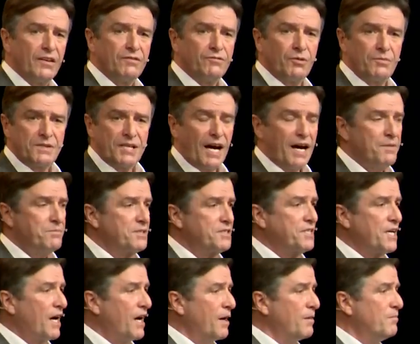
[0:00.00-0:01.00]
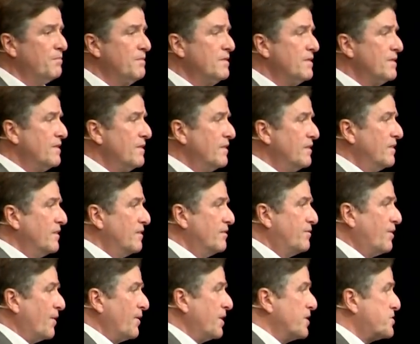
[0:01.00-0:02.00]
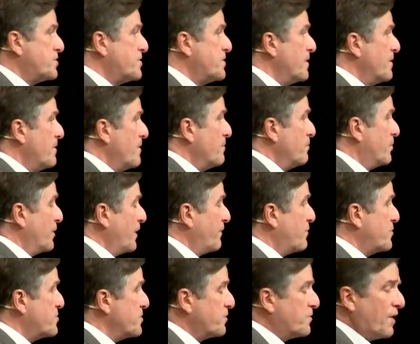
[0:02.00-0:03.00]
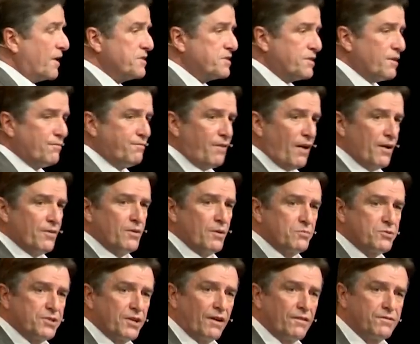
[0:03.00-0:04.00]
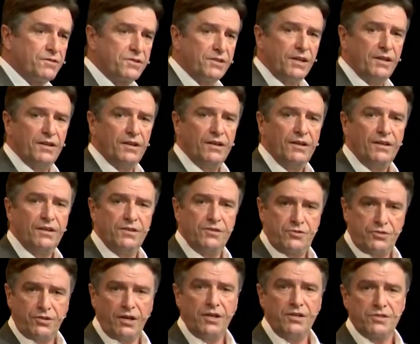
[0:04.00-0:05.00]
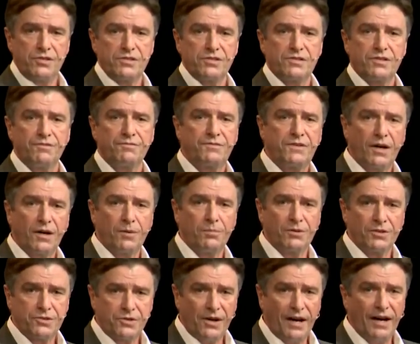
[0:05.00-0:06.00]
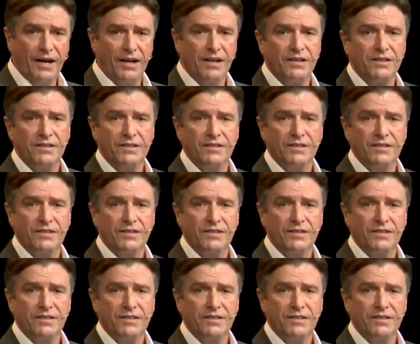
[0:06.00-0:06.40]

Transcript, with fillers: From time to time, various believers in Christ have found themselves in seasons of terrible trial.